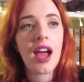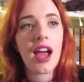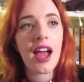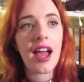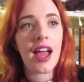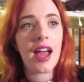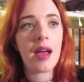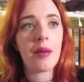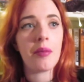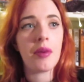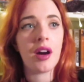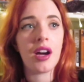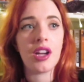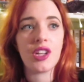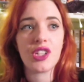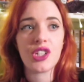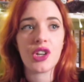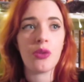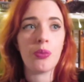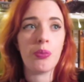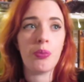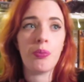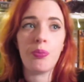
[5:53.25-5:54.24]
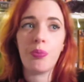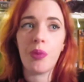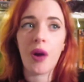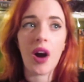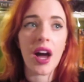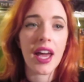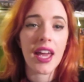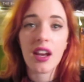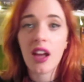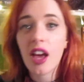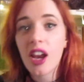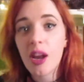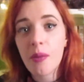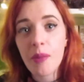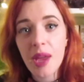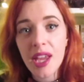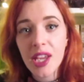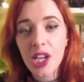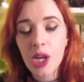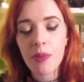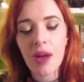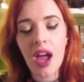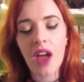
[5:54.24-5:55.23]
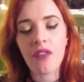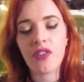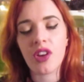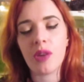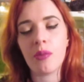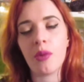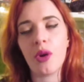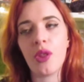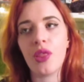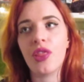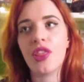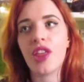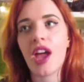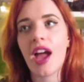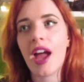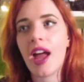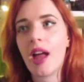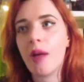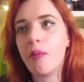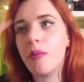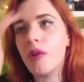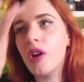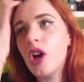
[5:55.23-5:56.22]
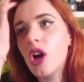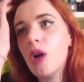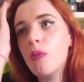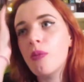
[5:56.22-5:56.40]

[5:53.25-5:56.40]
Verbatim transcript: um I don't buy a lot of makeup every month um